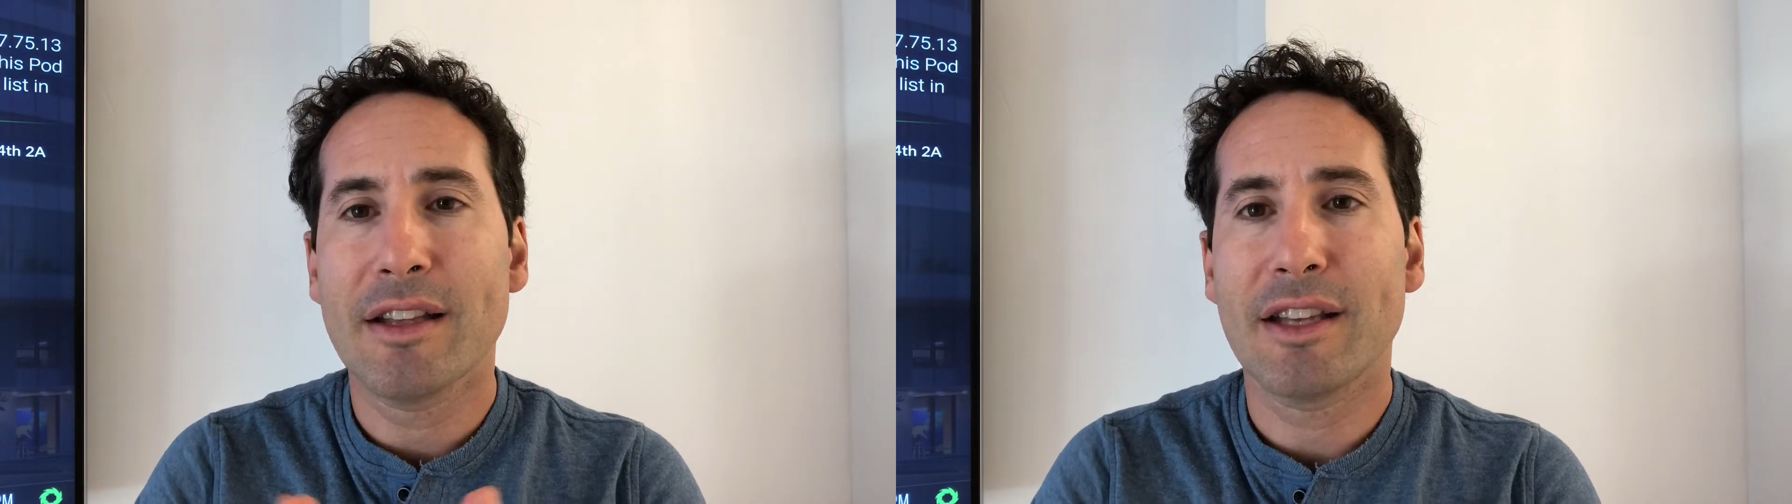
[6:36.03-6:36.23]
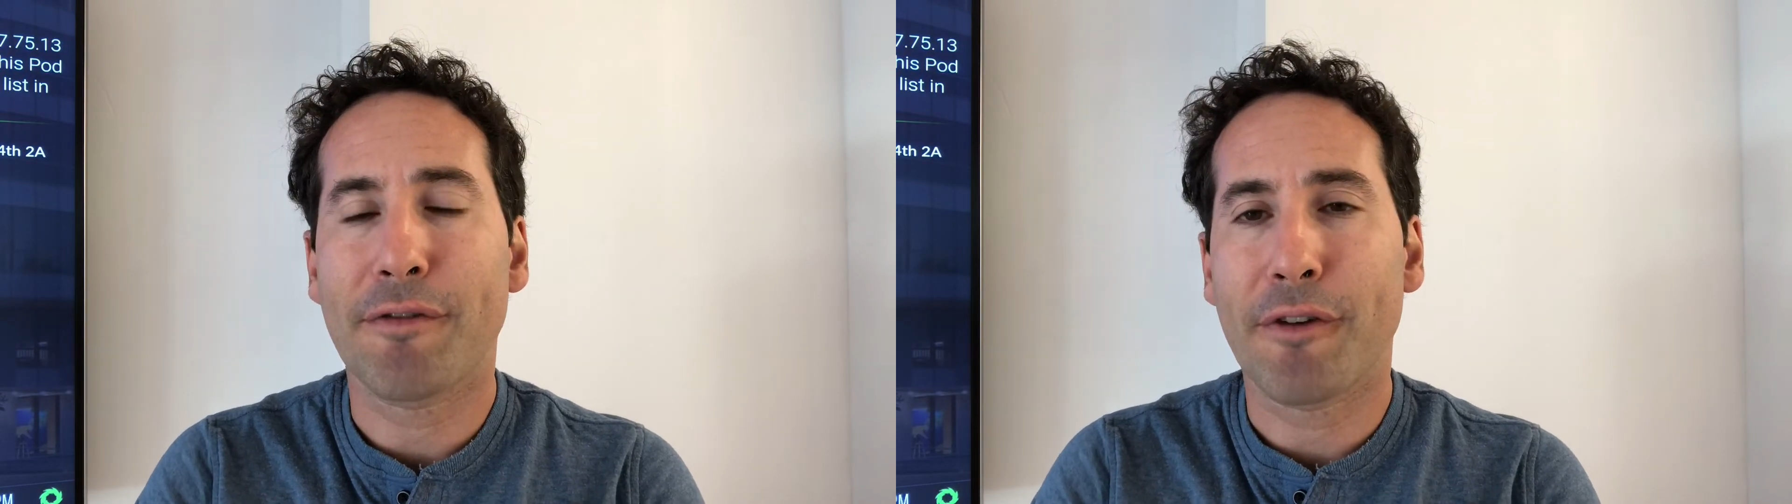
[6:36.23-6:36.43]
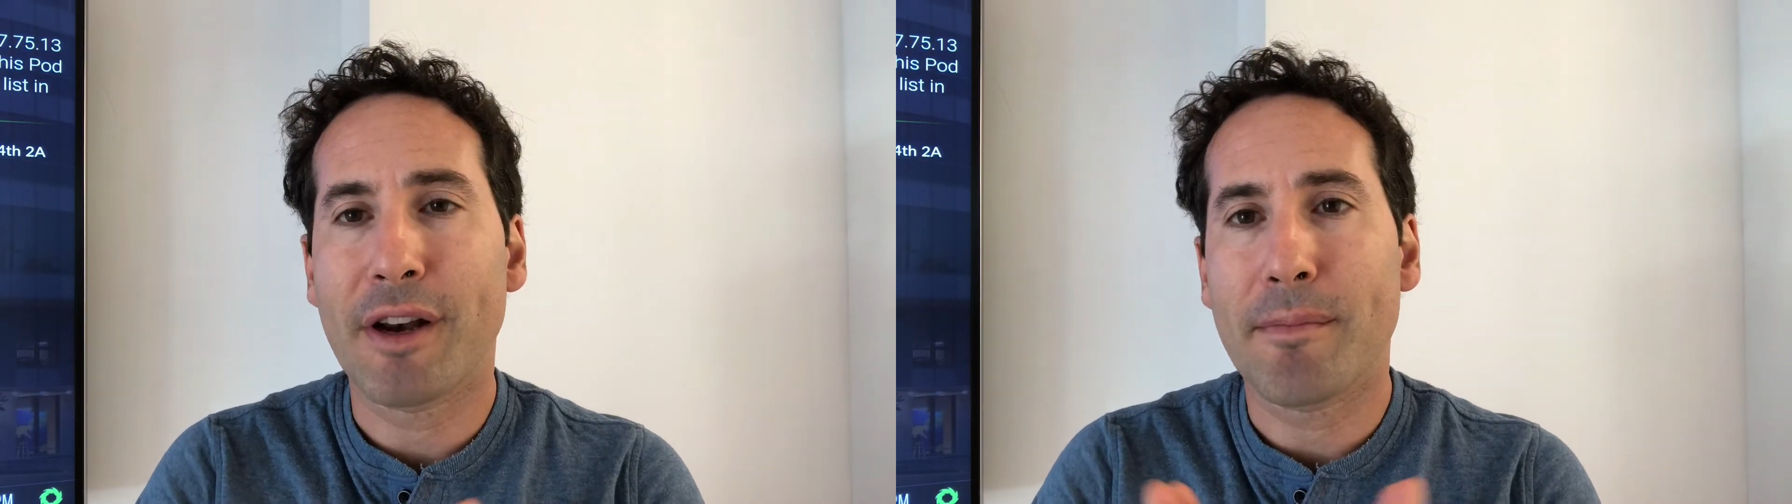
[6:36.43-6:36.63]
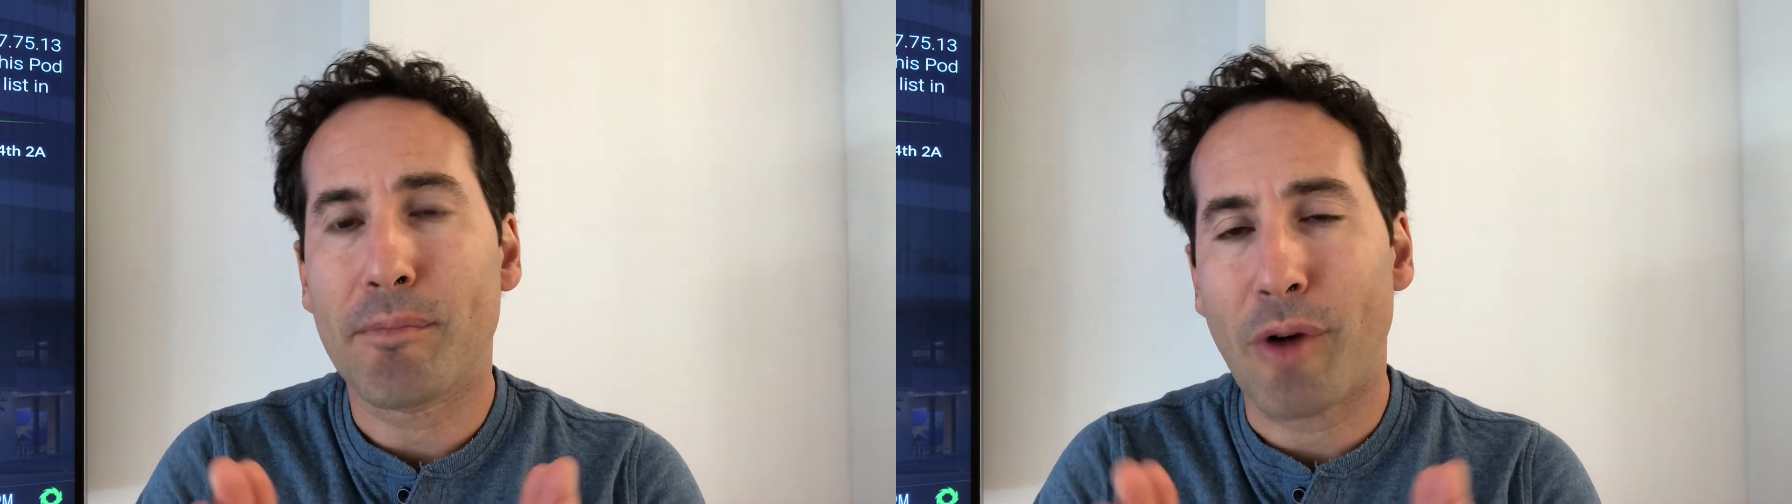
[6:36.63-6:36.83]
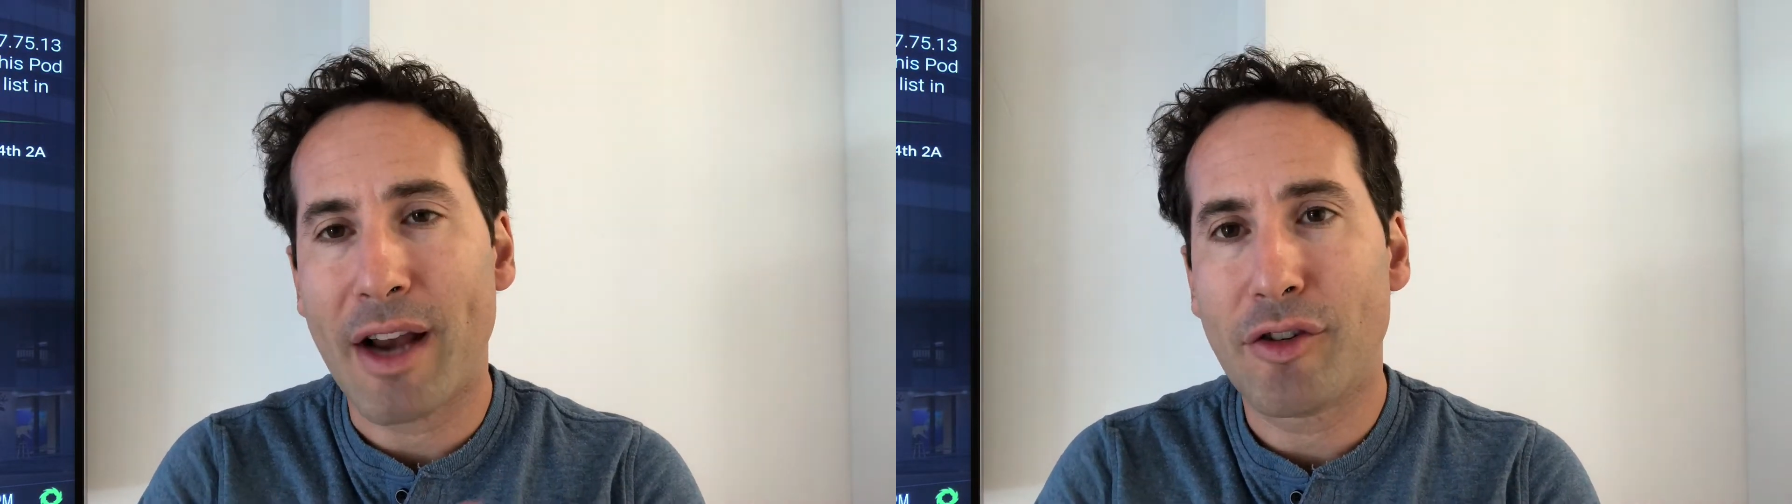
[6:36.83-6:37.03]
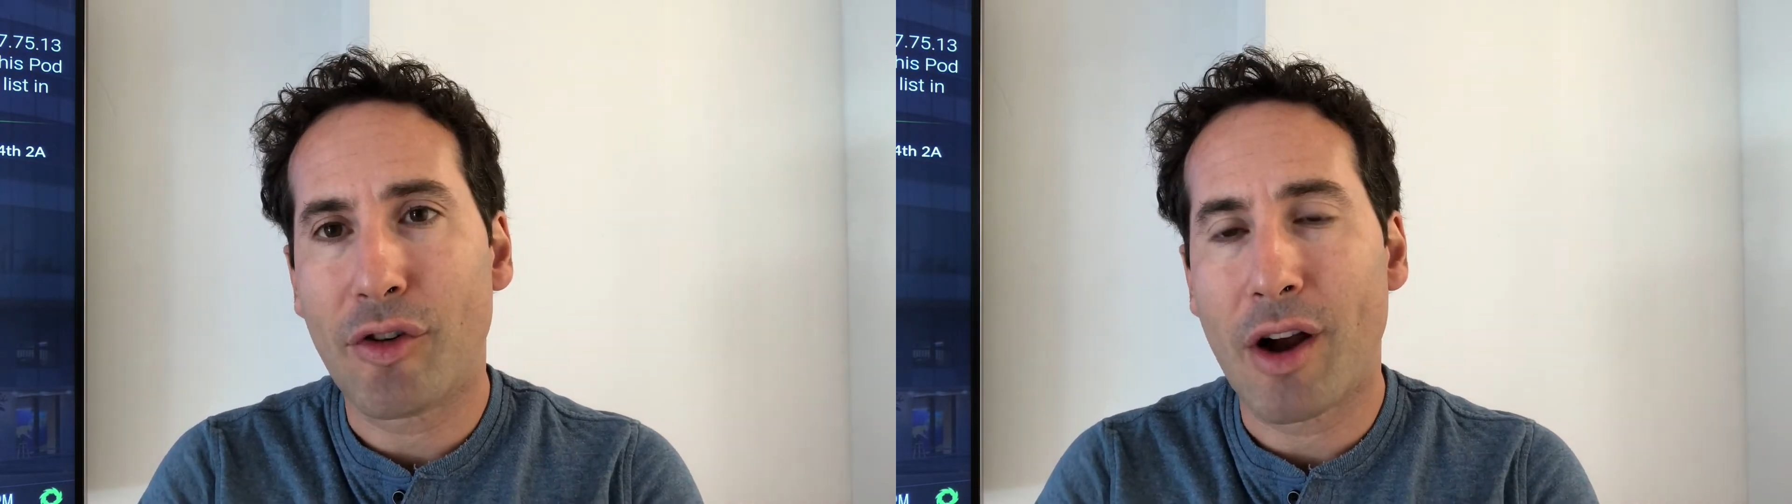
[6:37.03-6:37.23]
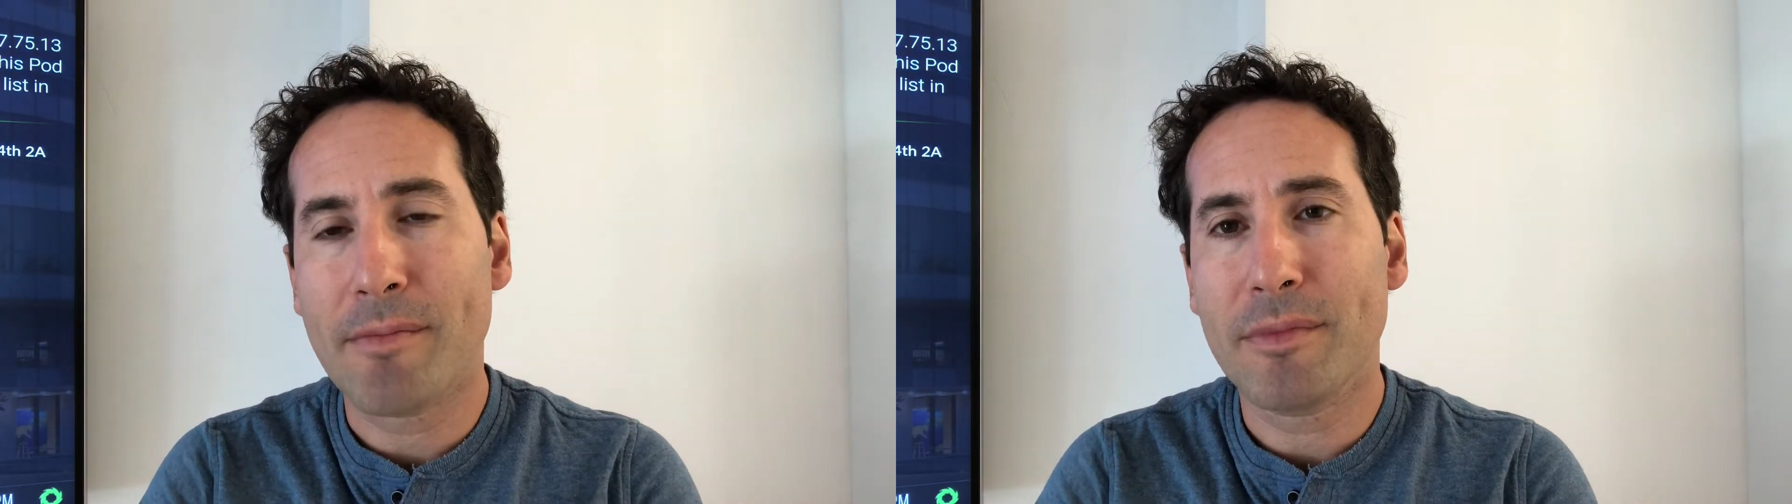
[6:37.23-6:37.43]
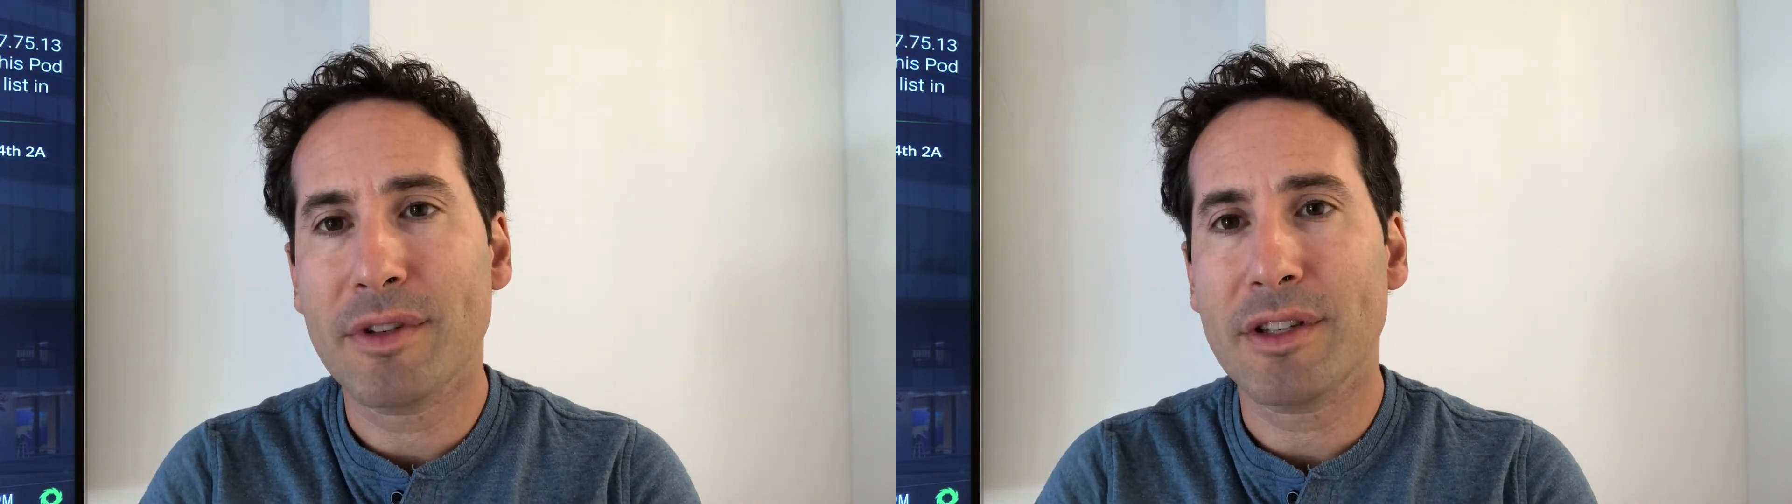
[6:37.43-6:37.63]
different
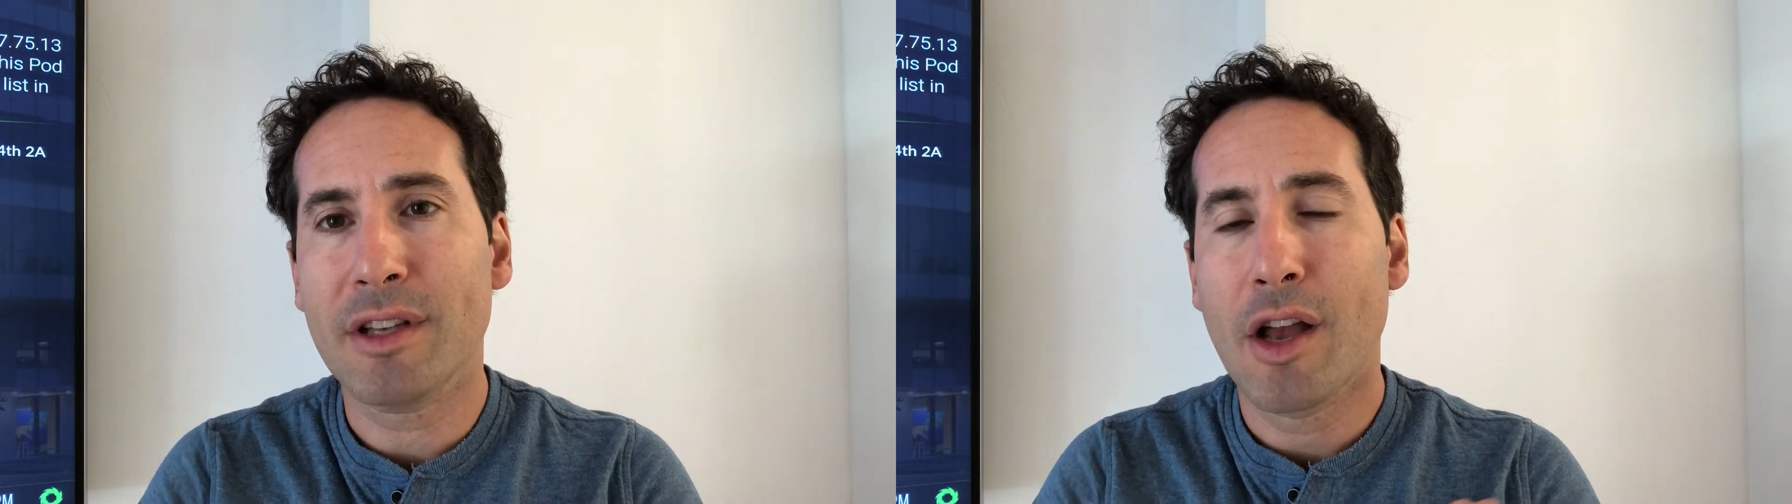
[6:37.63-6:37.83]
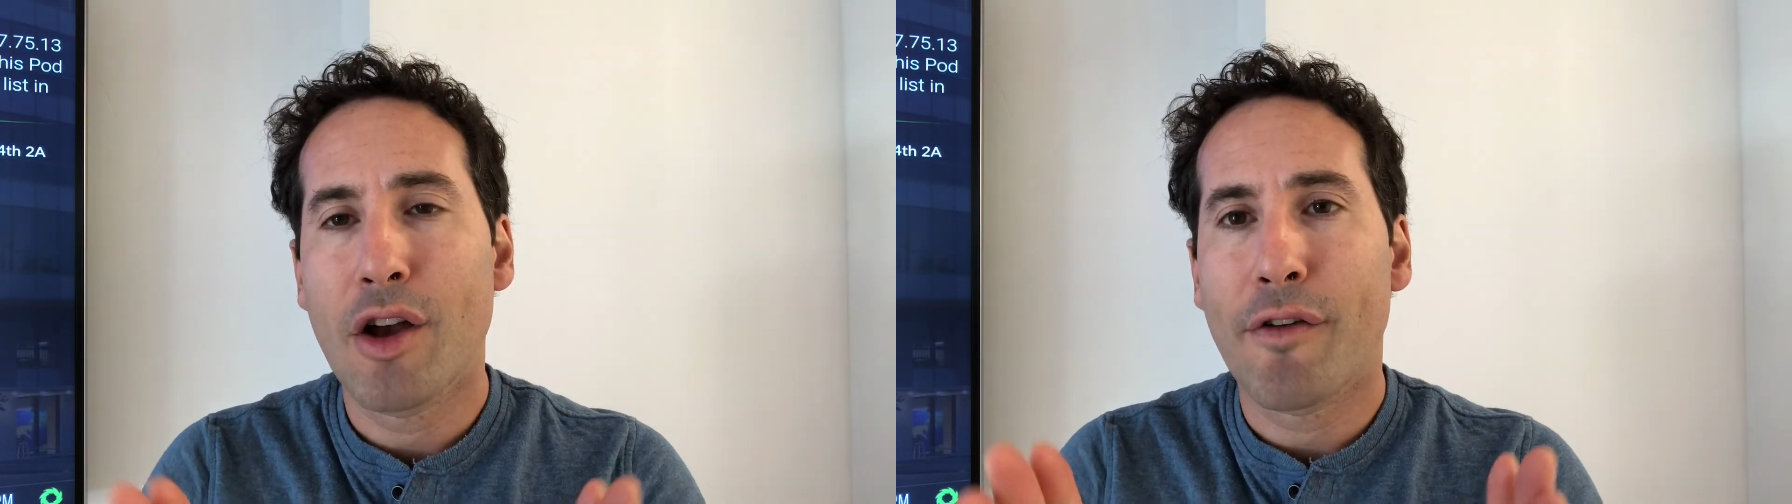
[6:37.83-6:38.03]
breadcrumbs